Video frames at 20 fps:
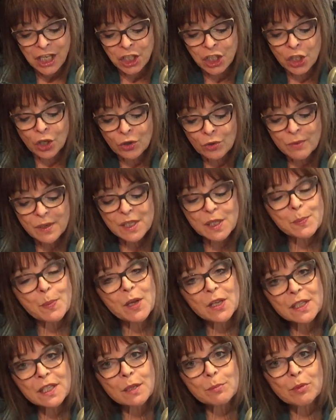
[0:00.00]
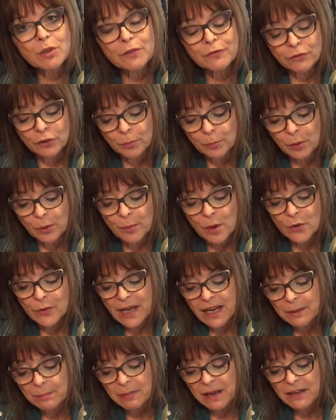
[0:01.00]
You're responsible for
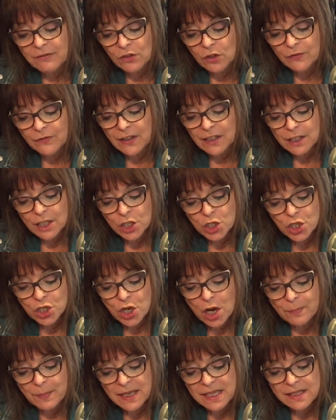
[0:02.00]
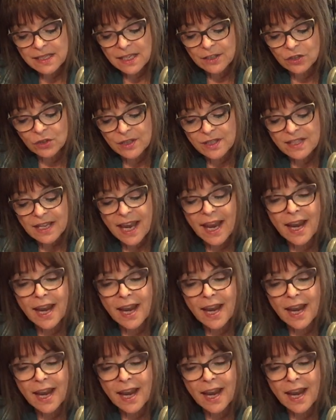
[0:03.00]
promoting Bayview Village Shopping Centre as